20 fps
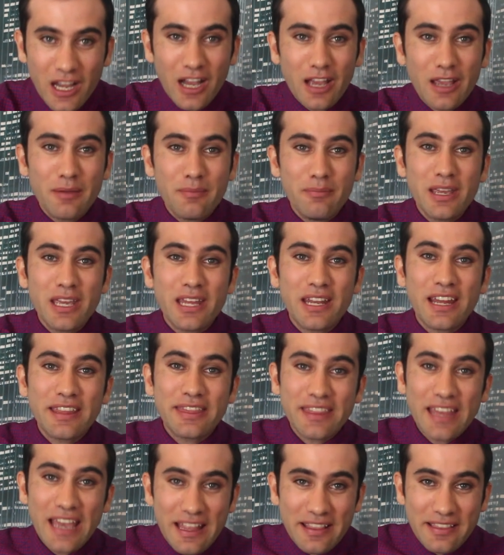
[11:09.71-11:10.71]
I mean,
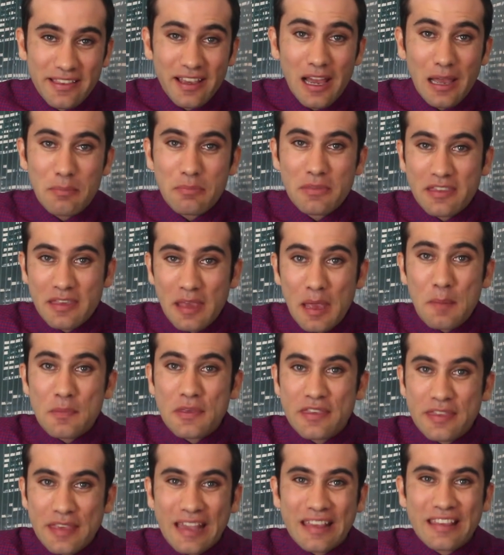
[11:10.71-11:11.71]
at that time,
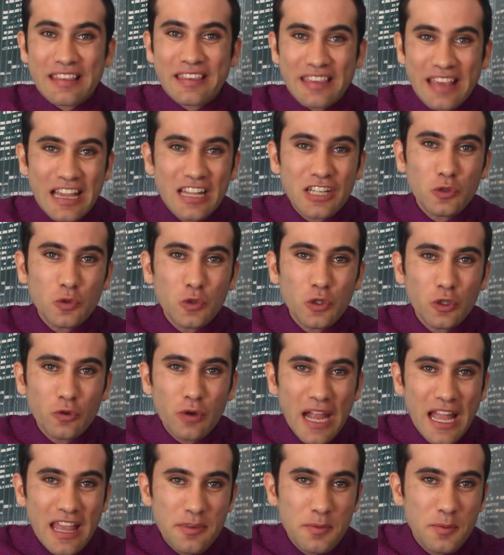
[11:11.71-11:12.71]
same-sex sexual
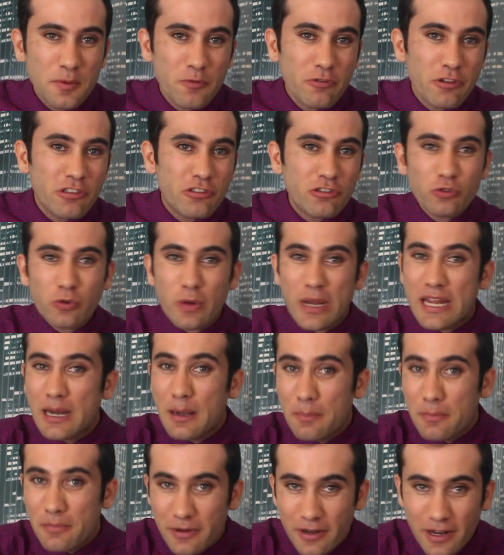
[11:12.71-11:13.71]
harassment was straight
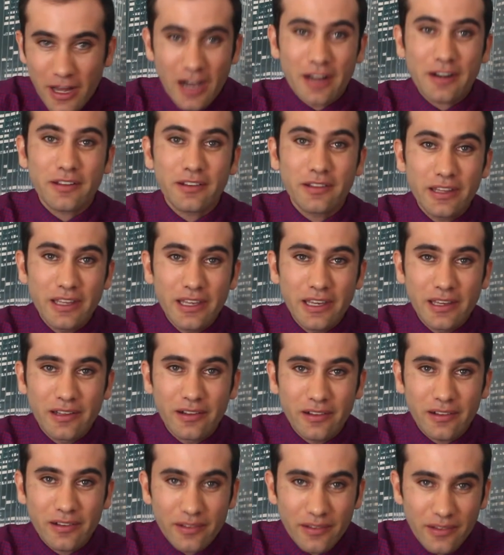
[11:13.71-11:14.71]
up not
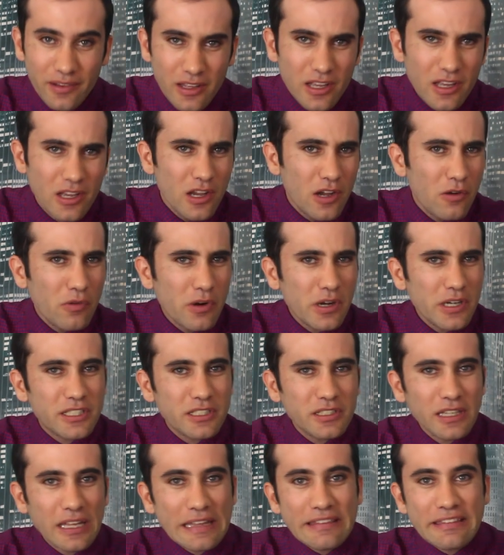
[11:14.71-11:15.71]
illegal,
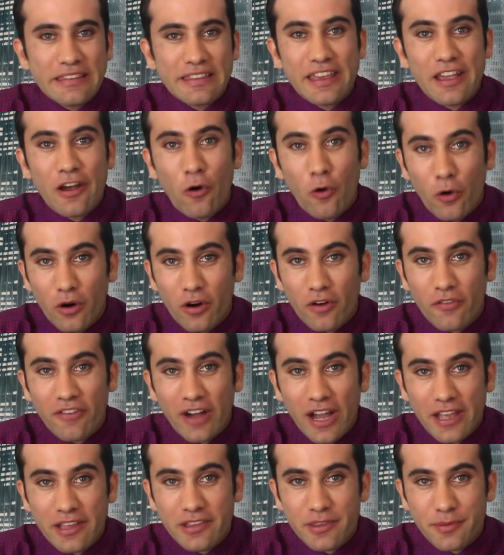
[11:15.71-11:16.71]
which led to the
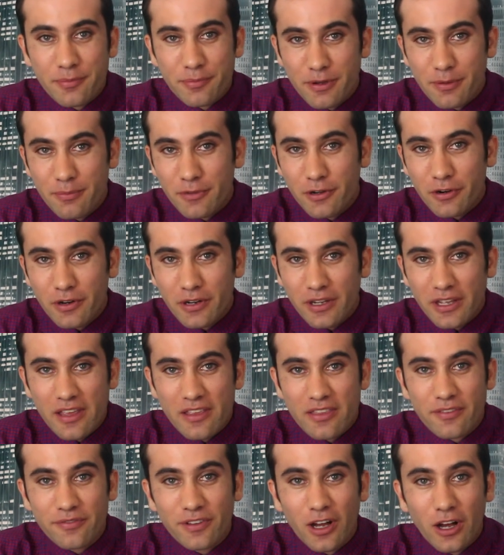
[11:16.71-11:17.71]
horrifying Supreme Court
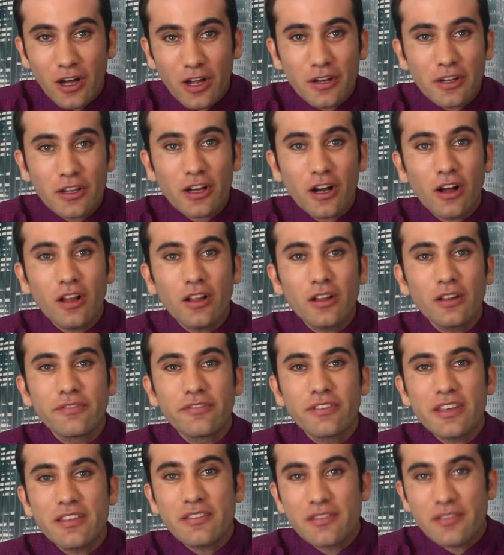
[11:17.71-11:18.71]
case of Oncale
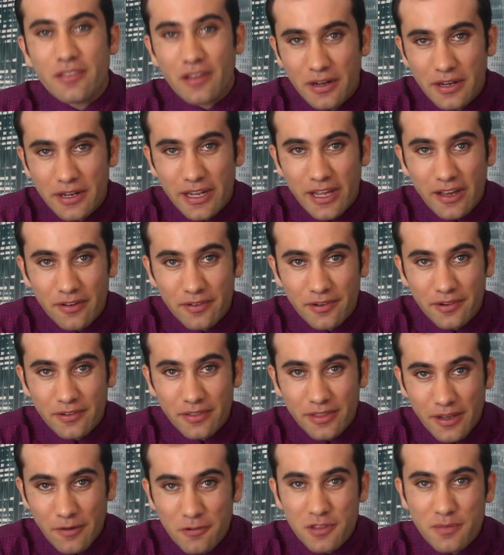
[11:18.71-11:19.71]
v
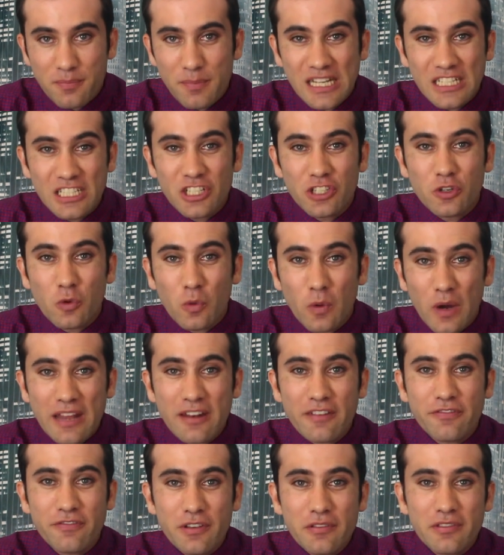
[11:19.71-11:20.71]
Sundowner that was mentioned
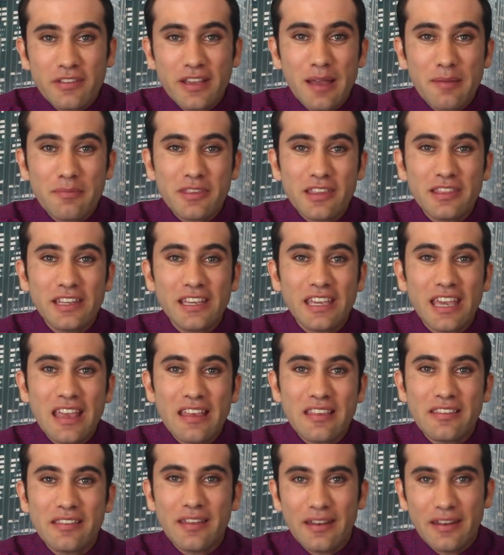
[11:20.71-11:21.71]
quite a few times in the
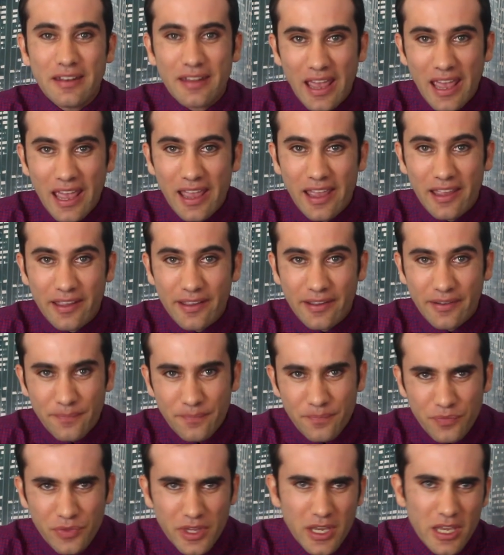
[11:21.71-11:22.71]
case today.
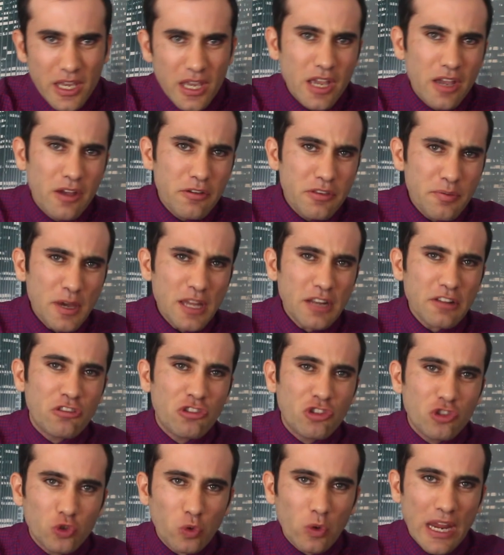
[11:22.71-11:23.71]
It was about a
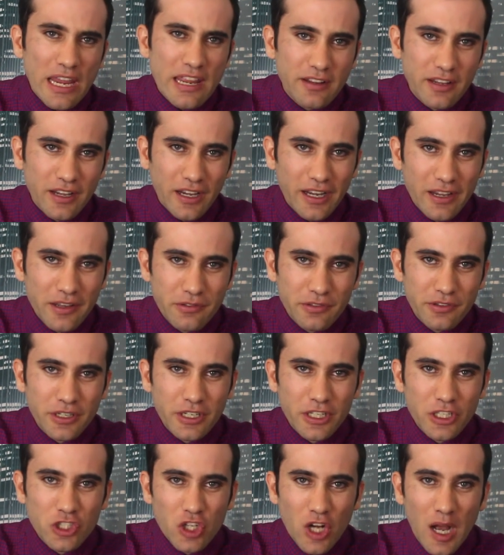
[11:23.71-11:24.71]
straight guy who
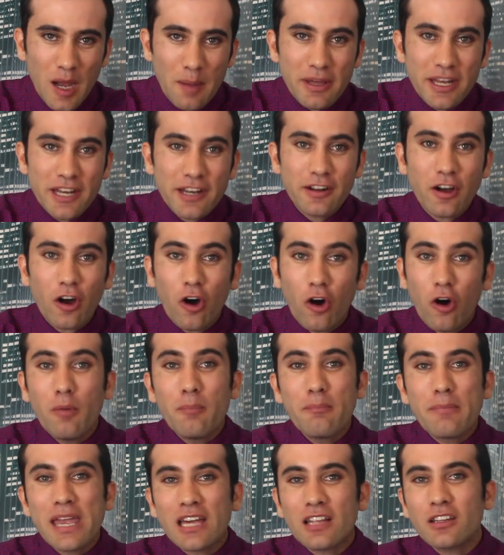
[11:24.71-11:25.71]
took a job at an
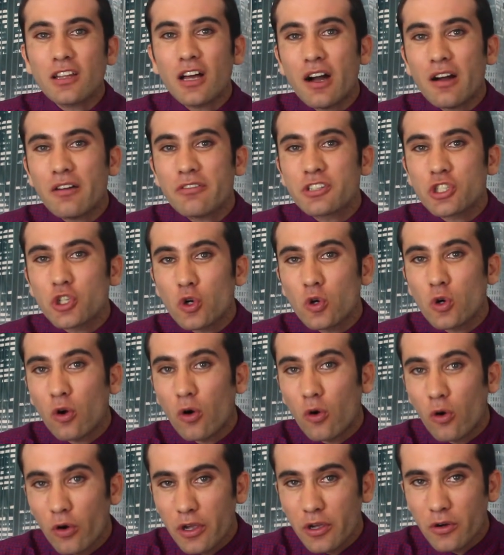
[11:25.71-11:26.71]
all-male offshore
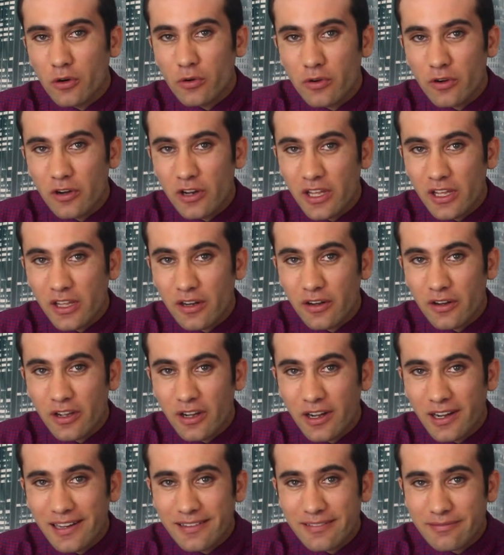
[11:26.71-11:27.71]
oil rig and
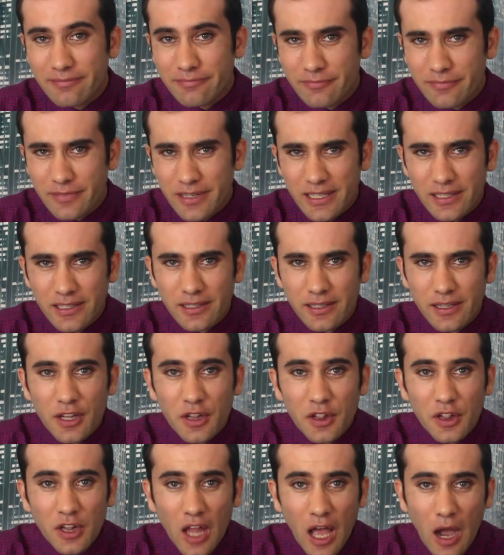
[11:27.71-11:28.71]
got, well, a
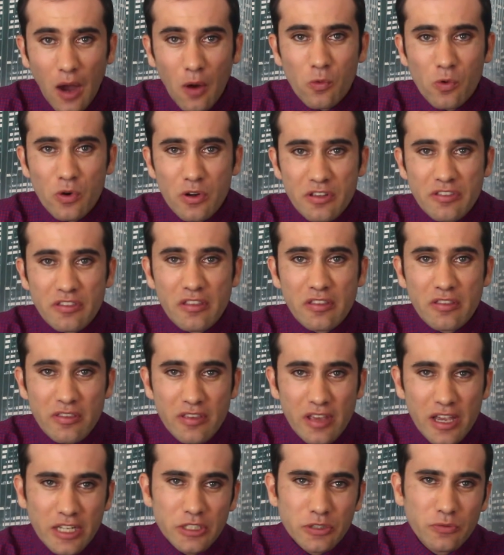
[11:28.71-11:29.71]
lot worse than
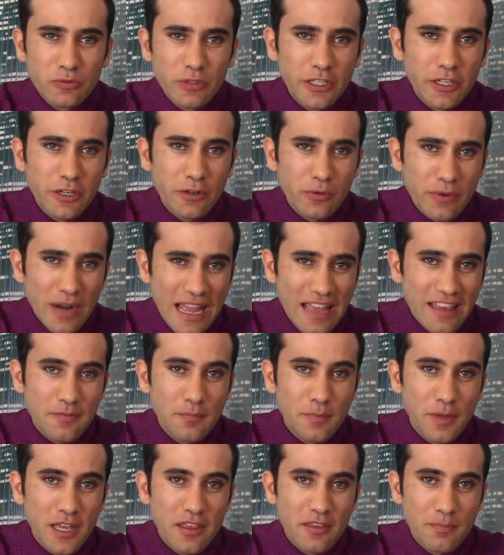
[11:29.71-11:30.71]
sexually
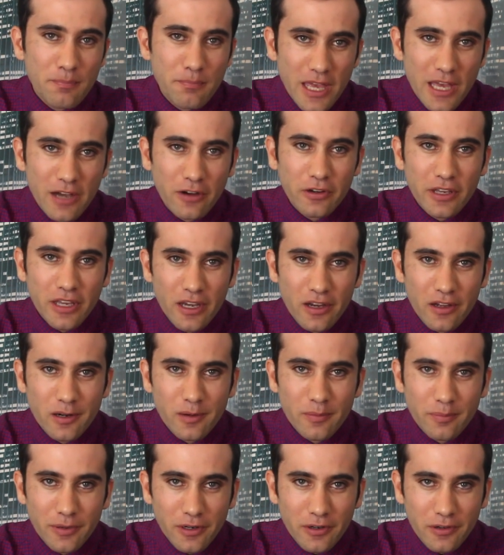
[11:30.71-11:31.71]
harassed by his male
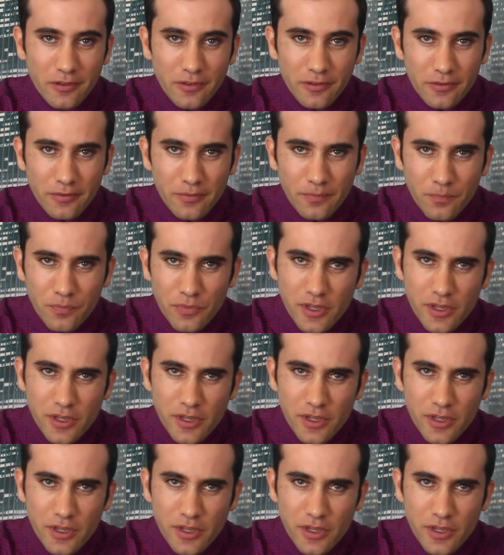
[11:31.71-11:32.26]
counterparts.